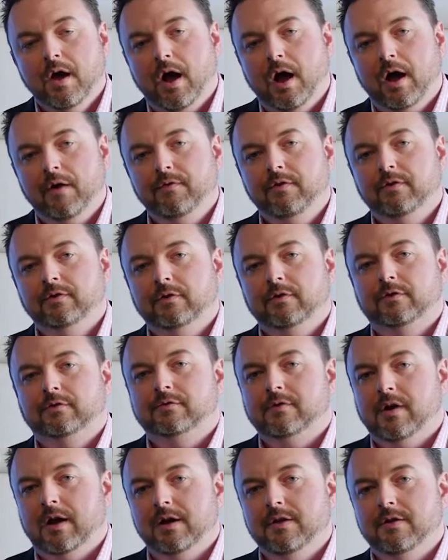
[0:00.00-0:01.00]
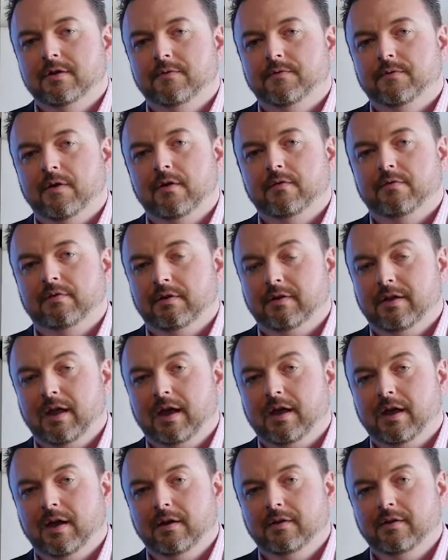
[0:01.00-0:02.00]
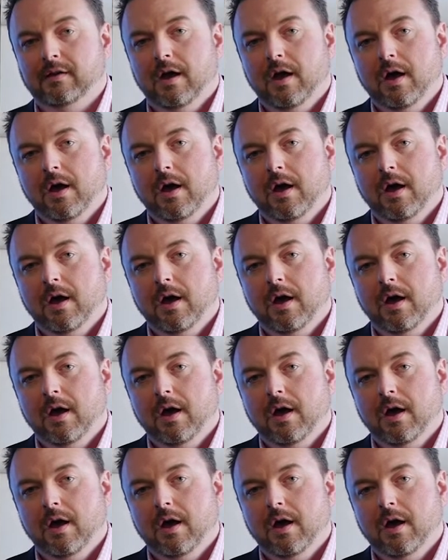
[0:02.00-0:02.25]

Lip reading: I've used this strategy for over a decade.